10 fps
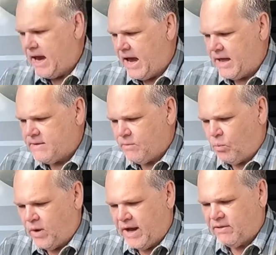And
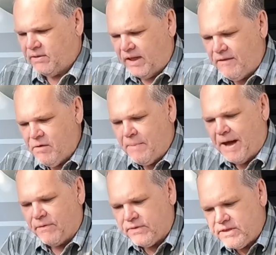what I love
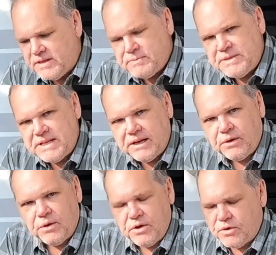about this
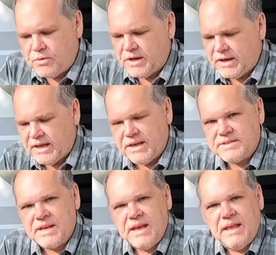particular unit is